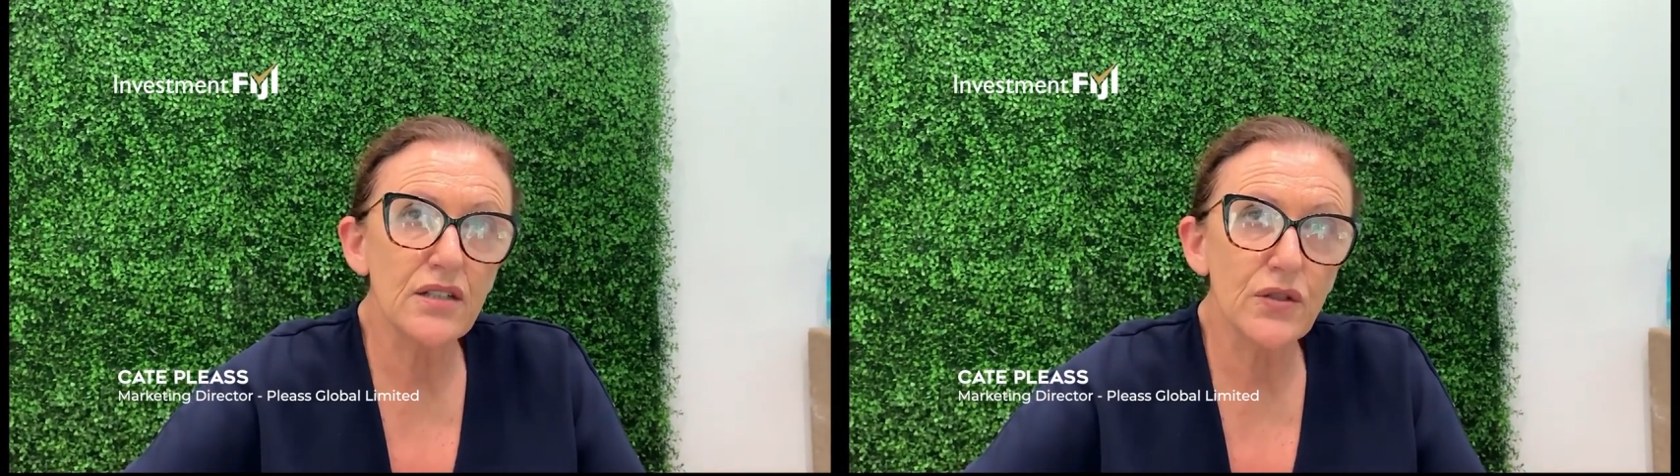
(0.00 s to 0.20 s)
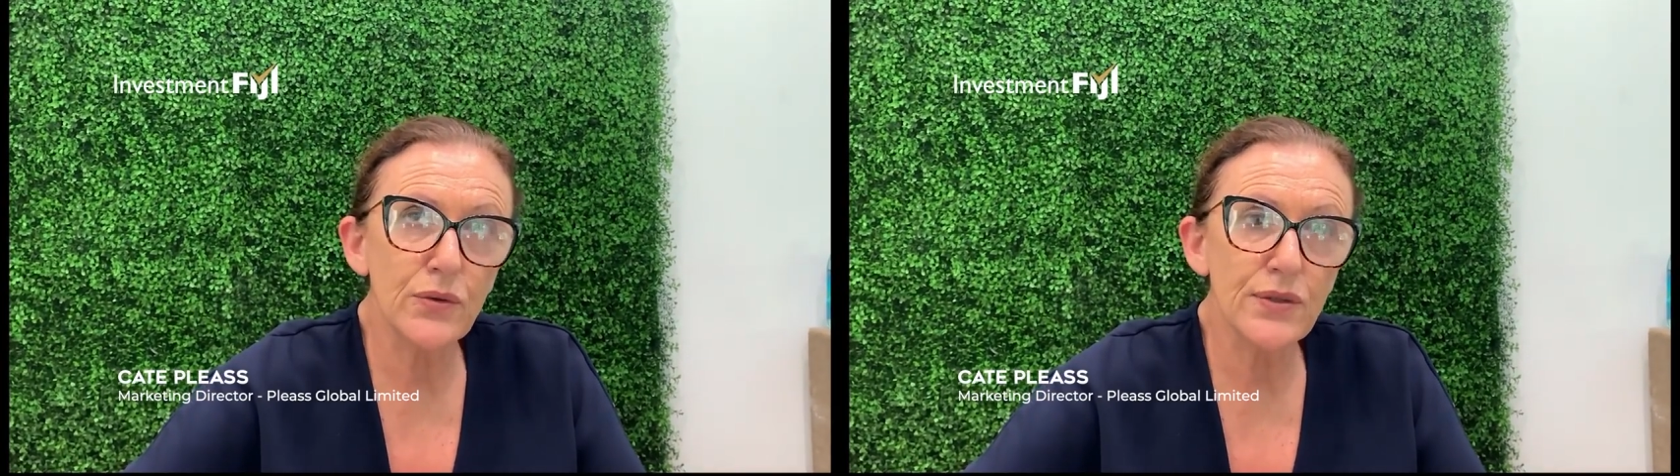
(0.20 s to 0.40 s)

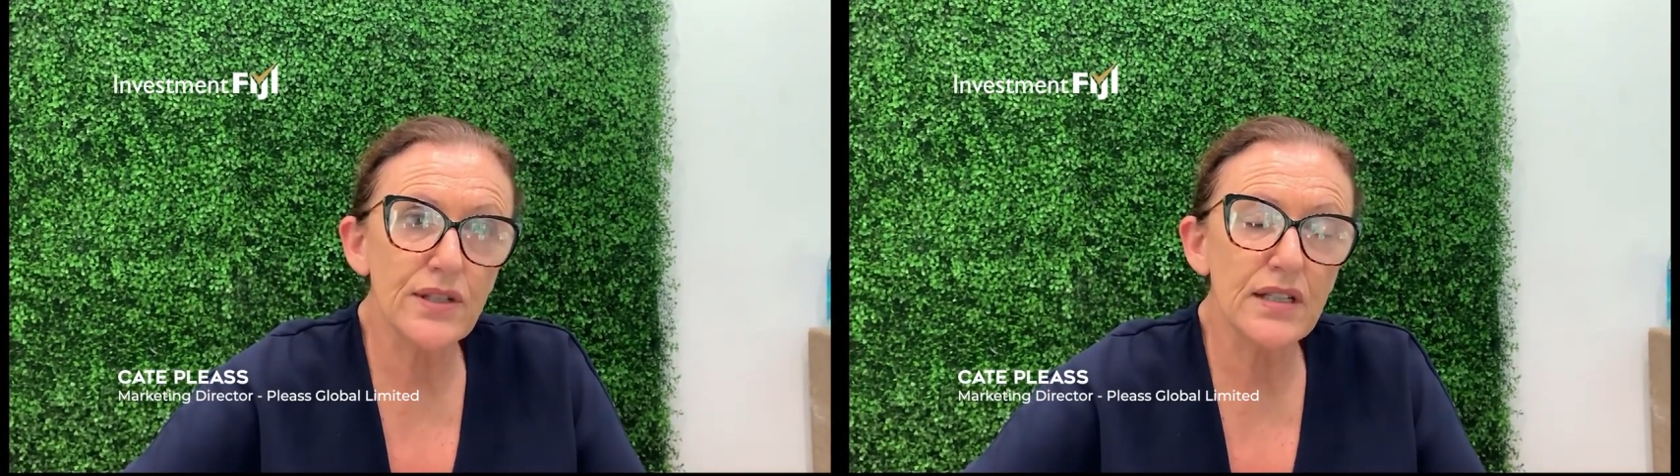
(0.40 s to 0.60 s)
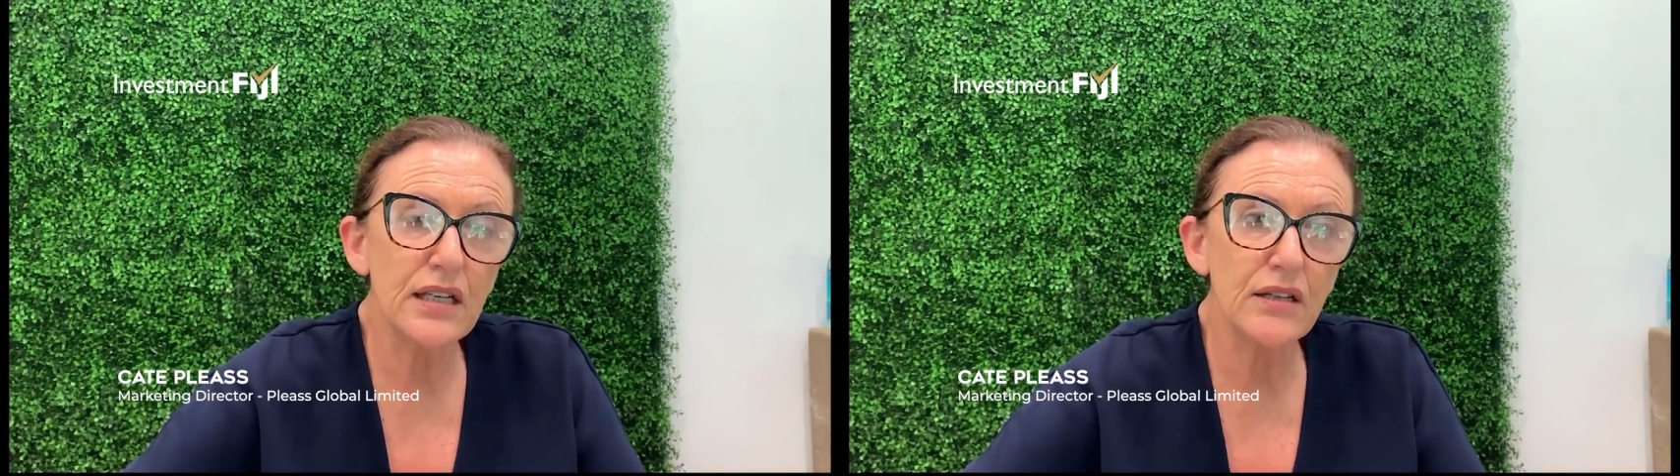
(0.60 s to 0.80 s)
at
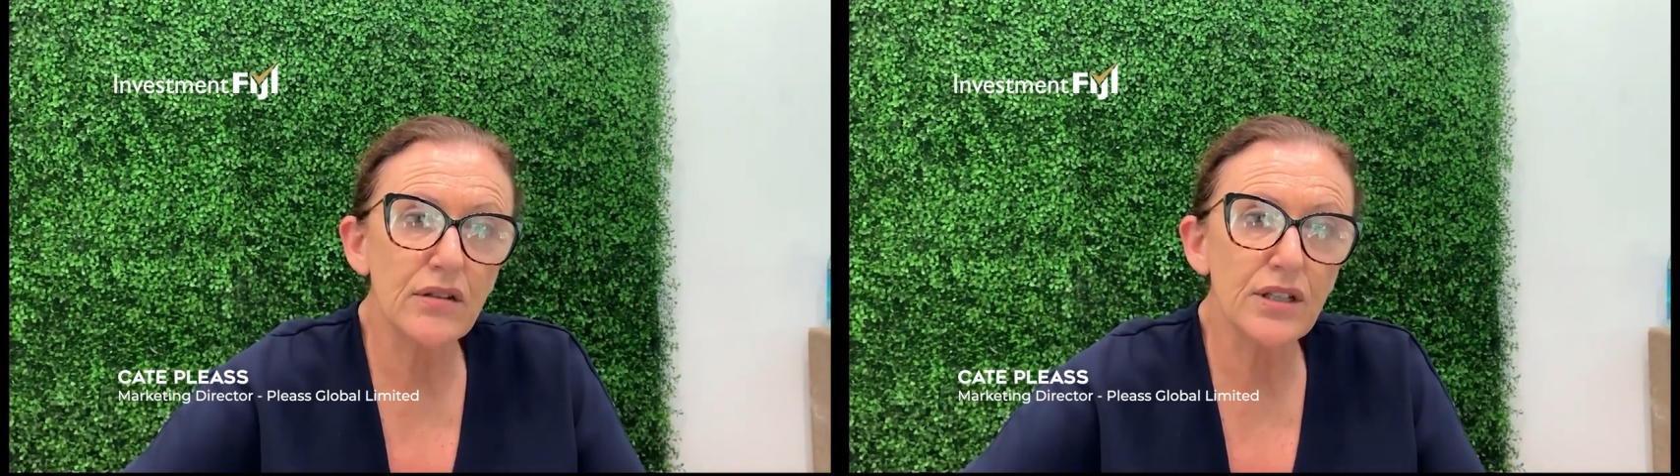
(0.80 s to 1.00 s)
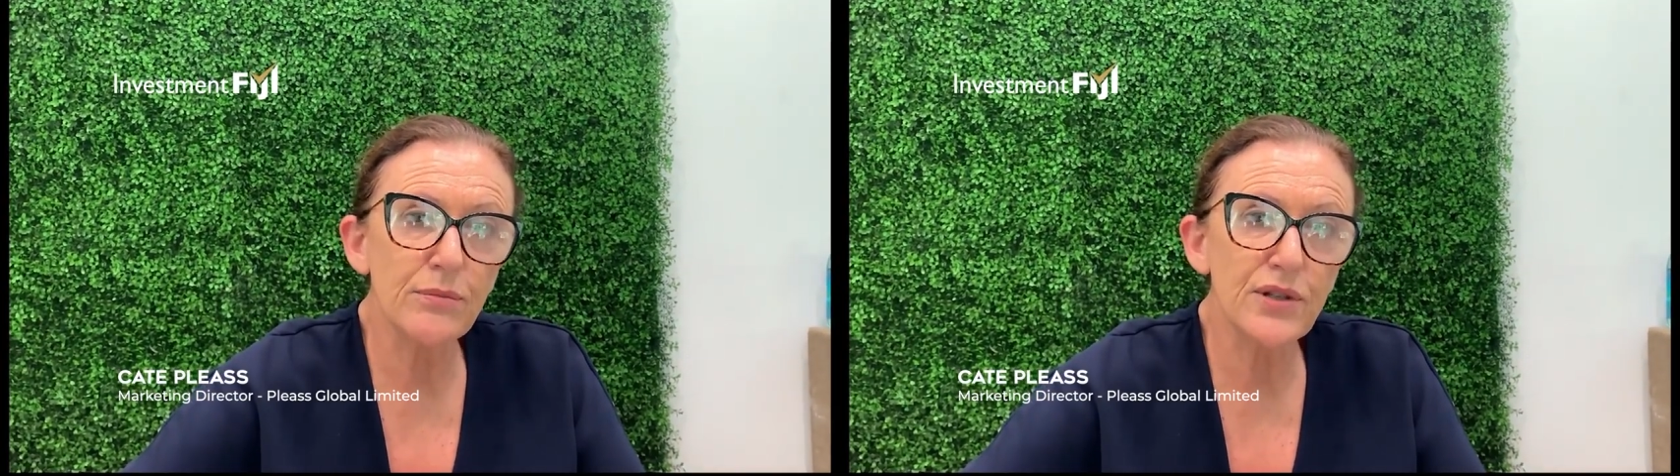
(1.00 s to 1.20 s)
source
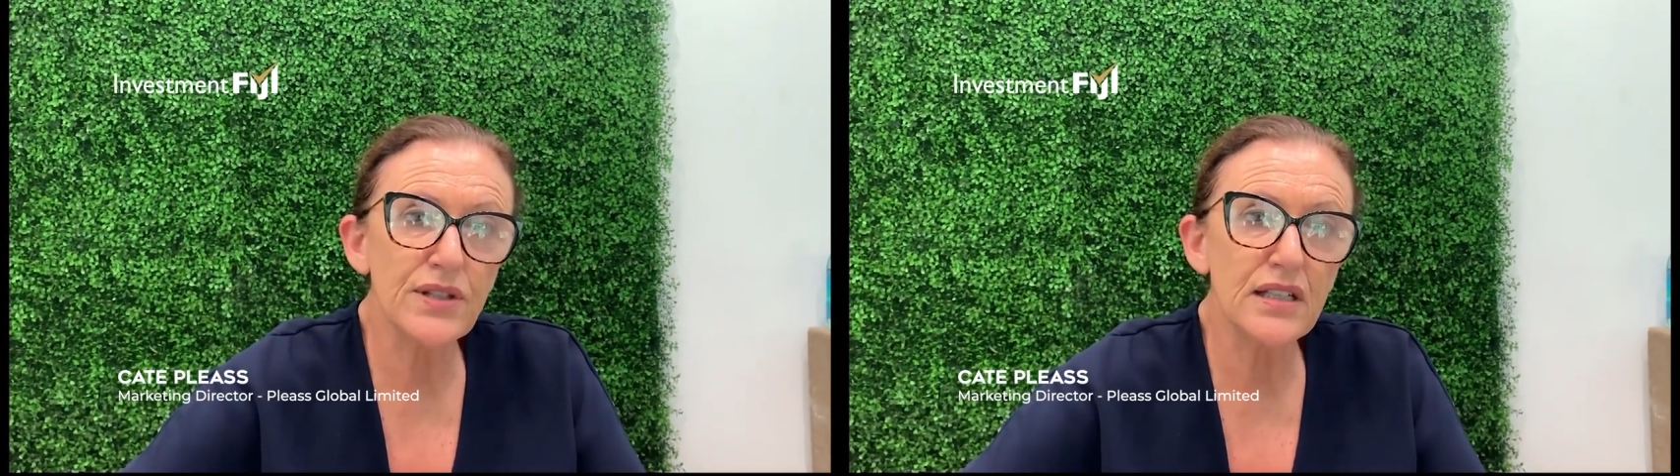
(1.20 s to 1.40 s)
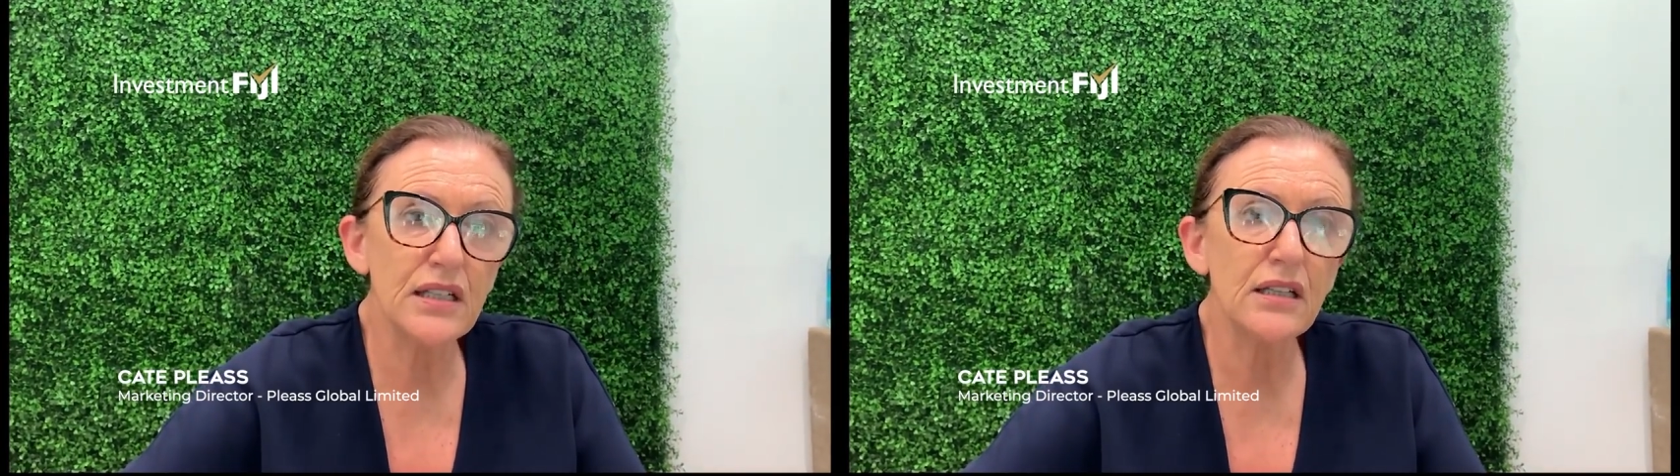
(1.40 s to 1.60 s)
here in
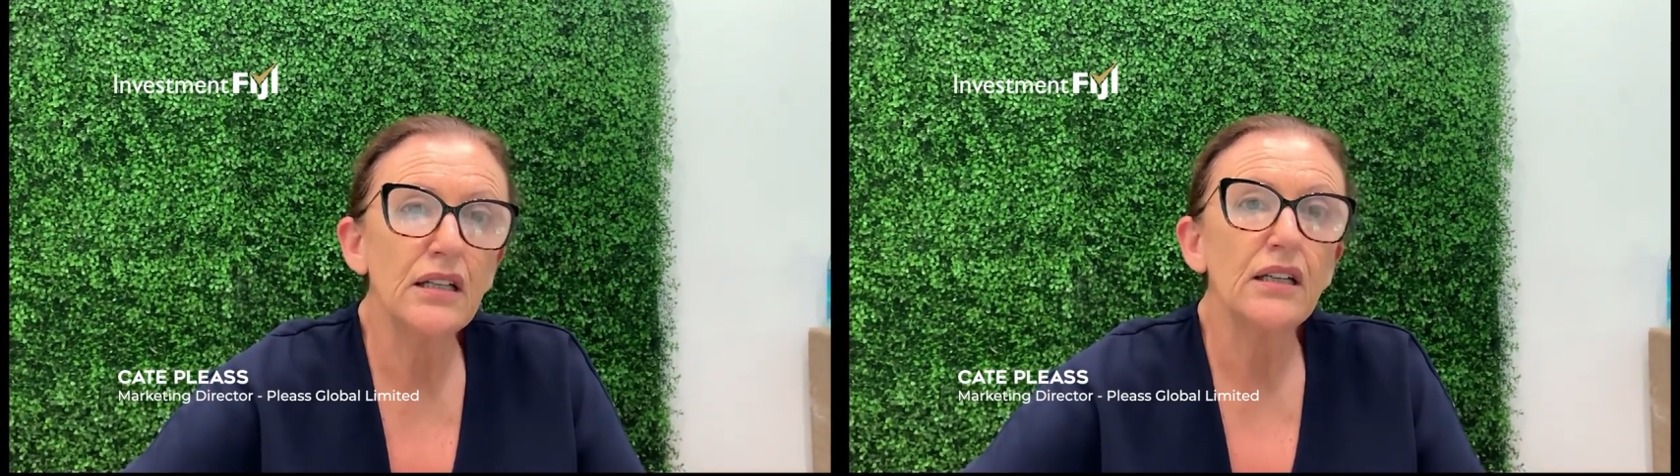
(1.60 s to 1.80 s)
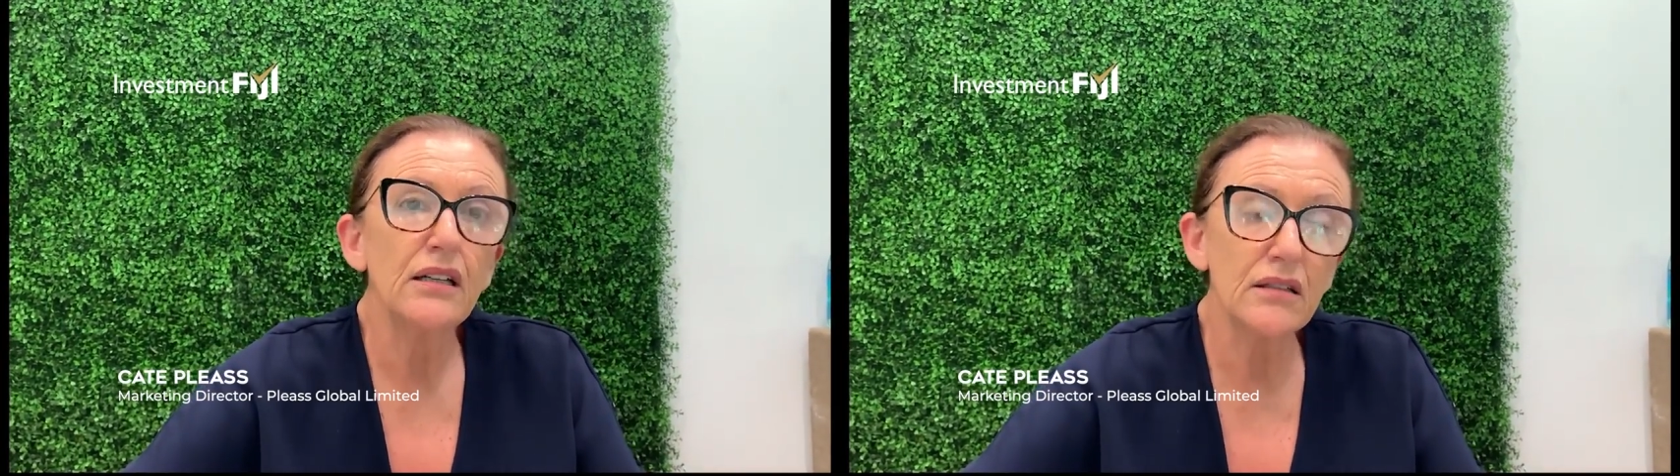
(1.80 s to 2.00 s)

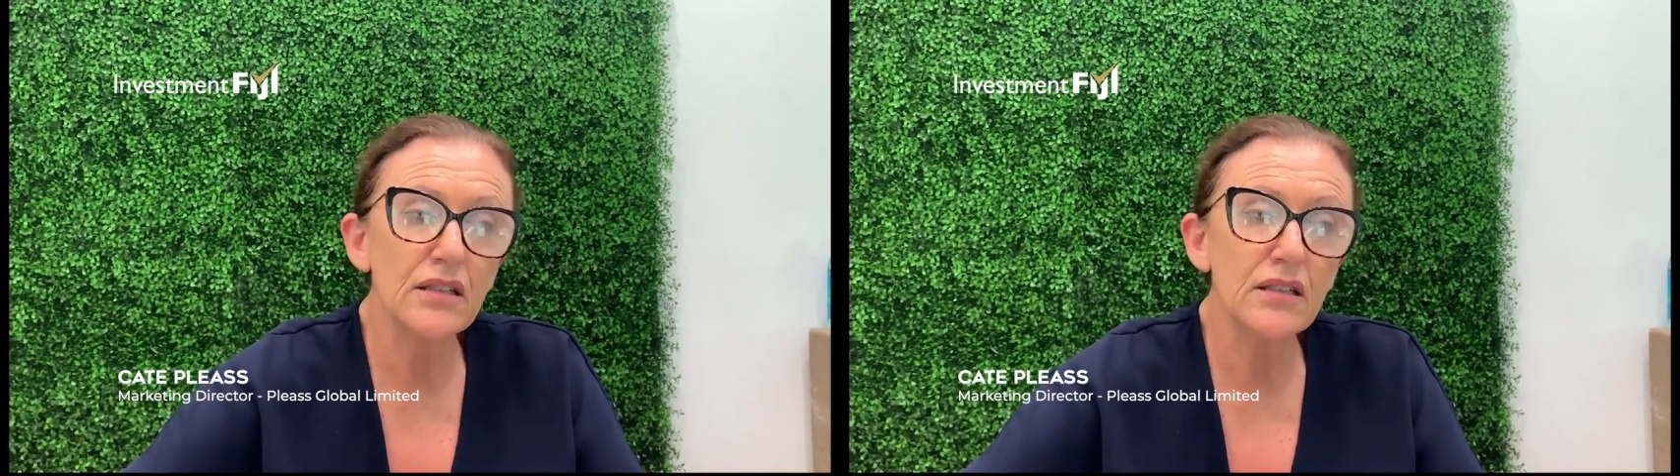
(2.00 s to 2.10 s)
Namosi.